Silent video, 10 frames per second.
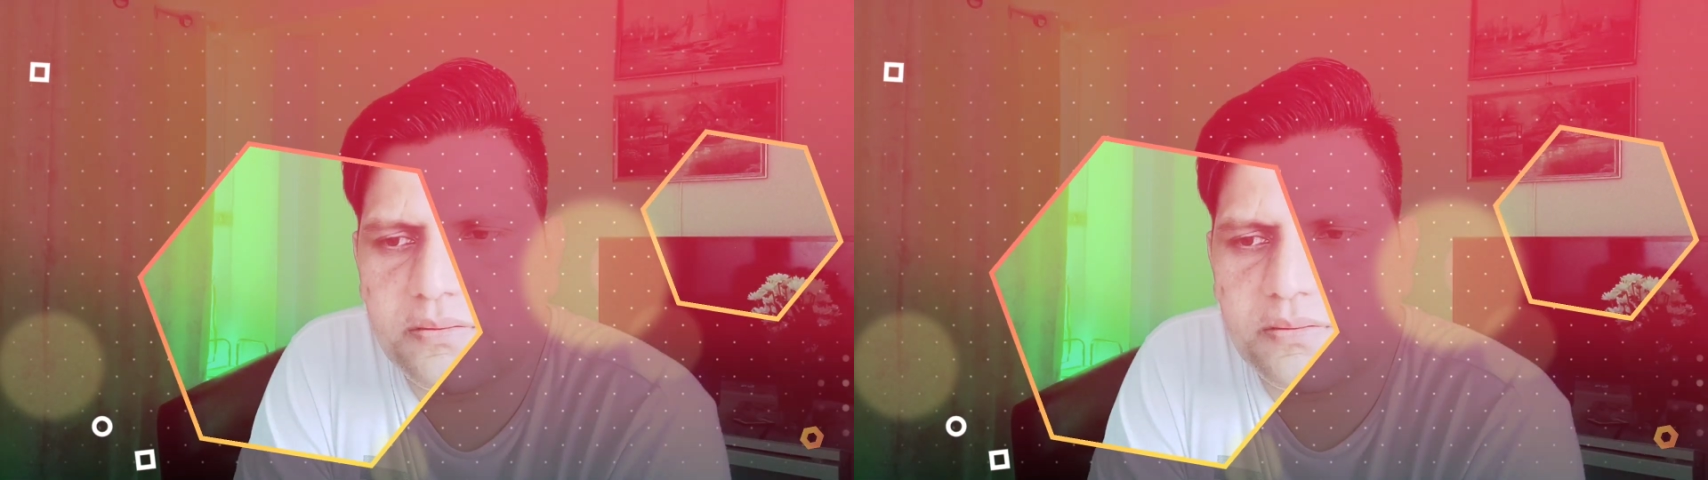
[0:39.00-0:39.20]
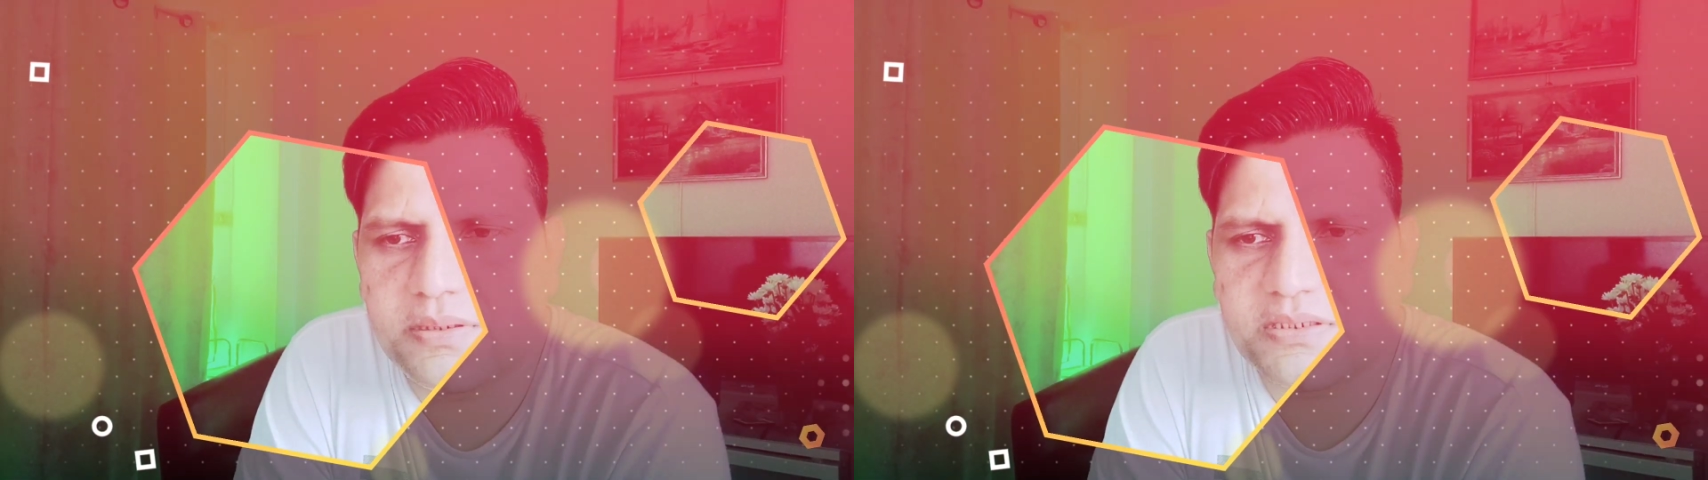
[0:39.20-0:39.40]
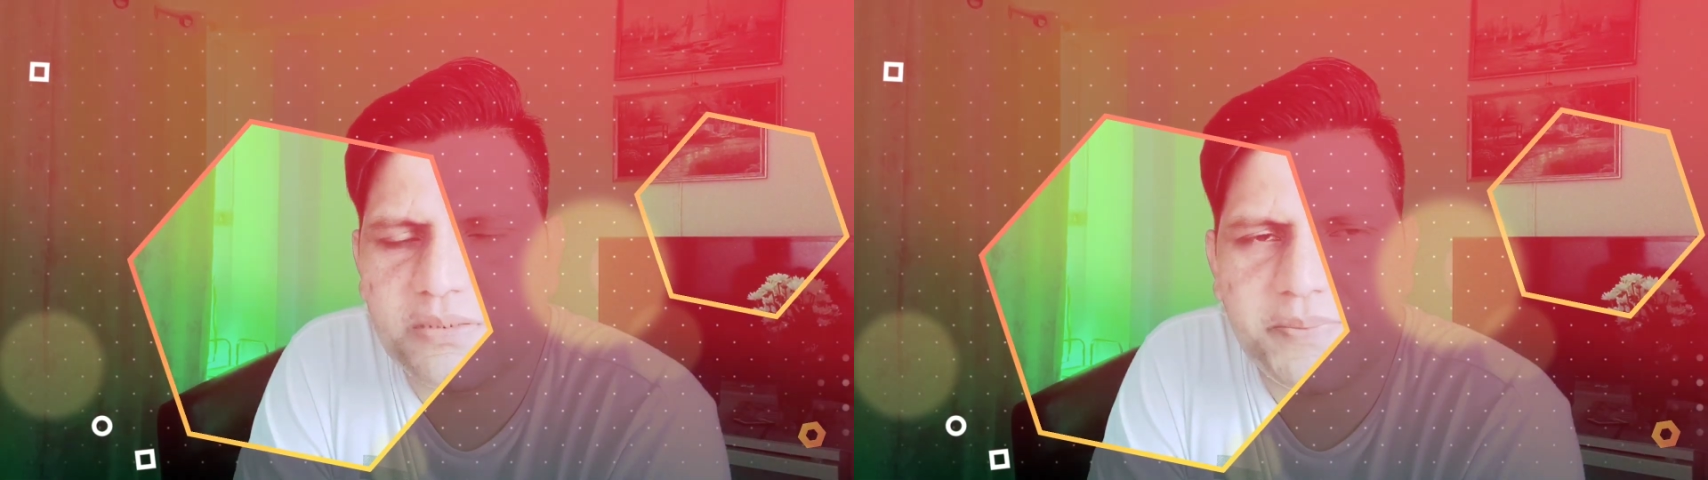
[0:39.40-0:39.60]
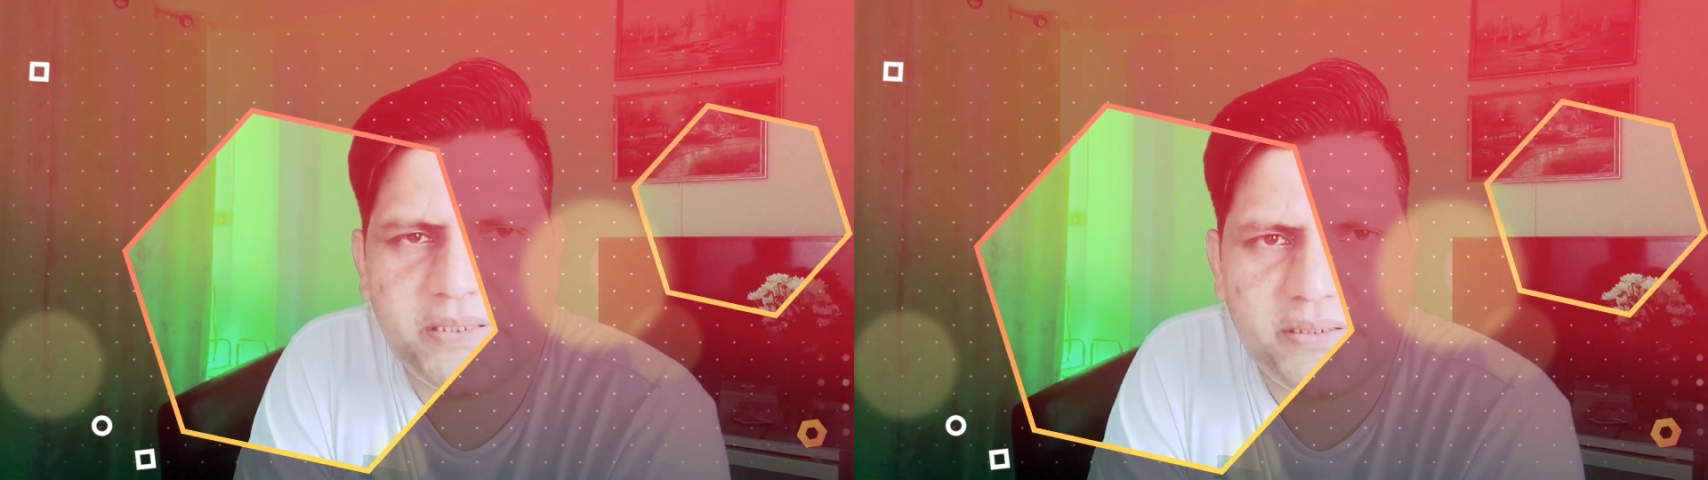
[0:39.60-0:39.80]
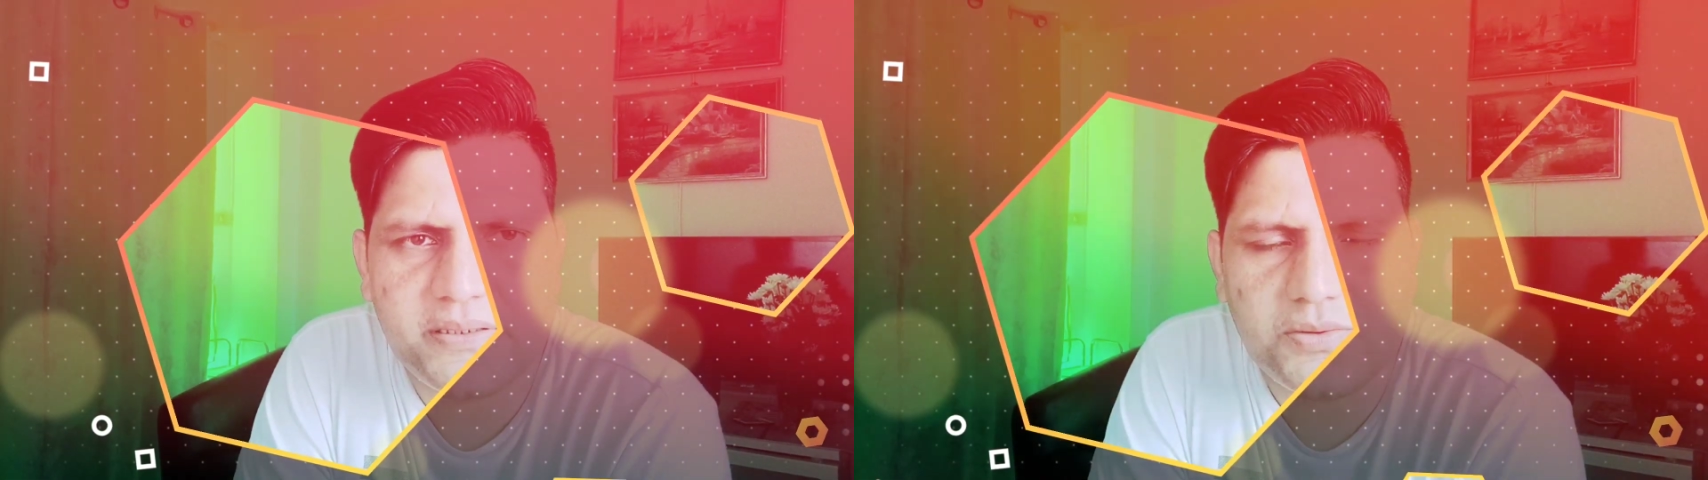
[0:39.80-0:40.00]
doesn't pay
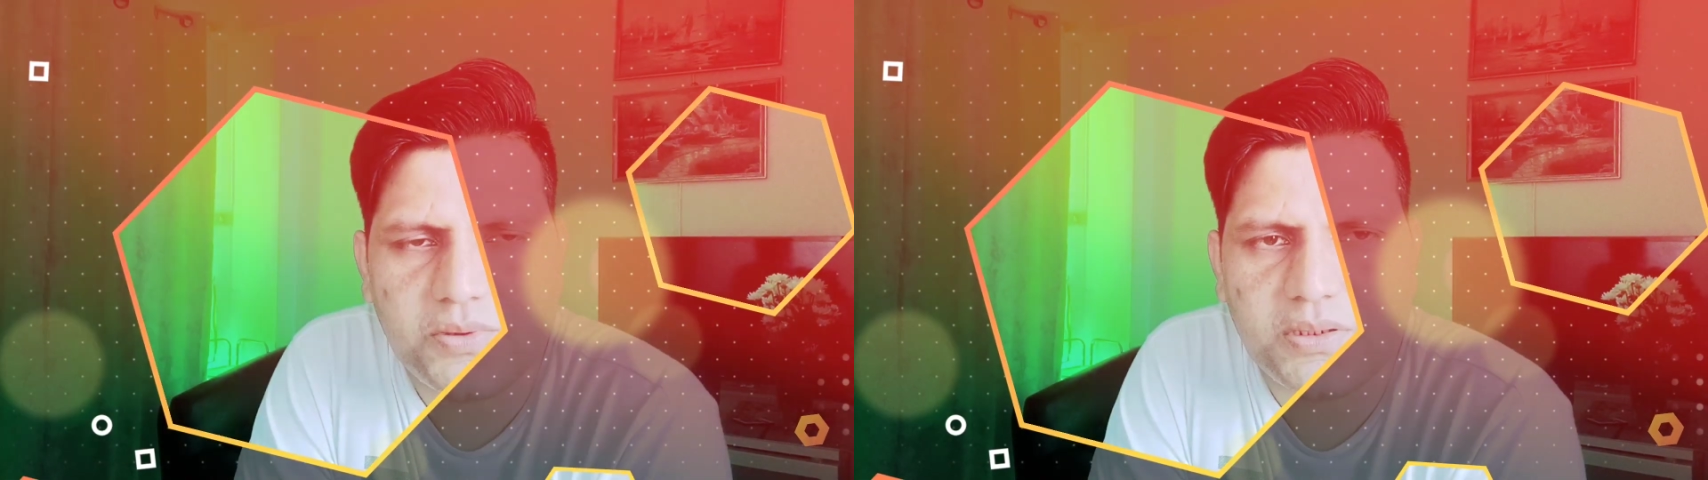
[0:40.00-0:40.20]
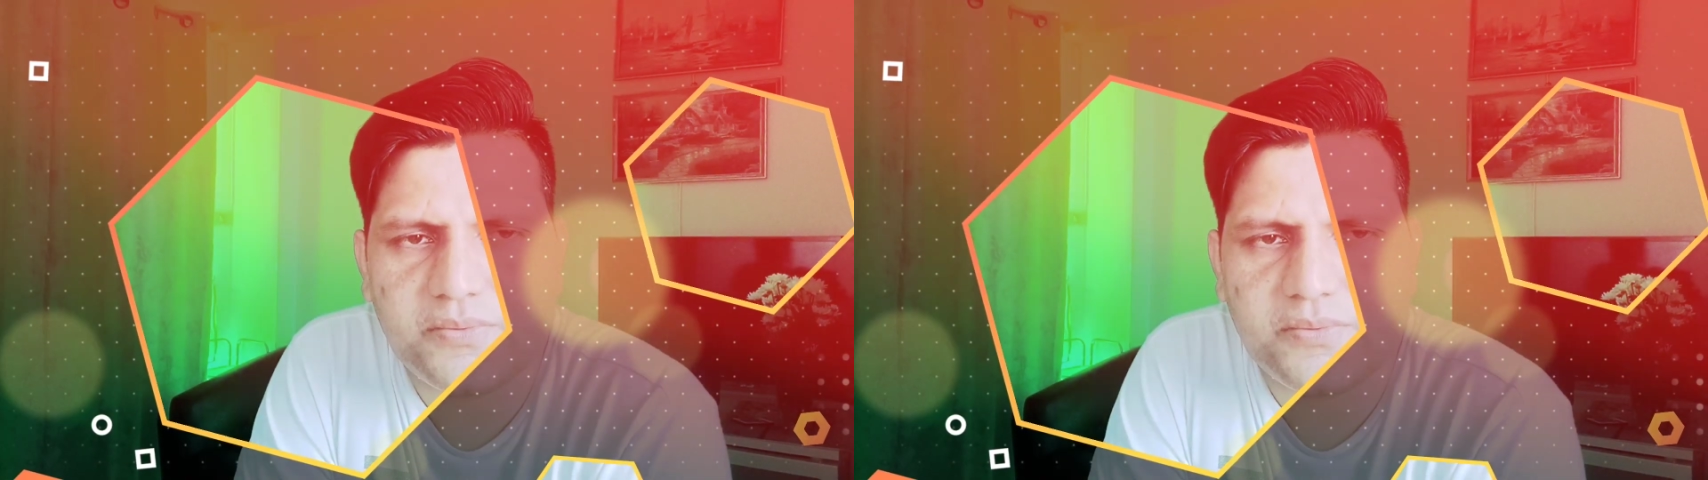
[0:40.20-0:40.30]
heed to her,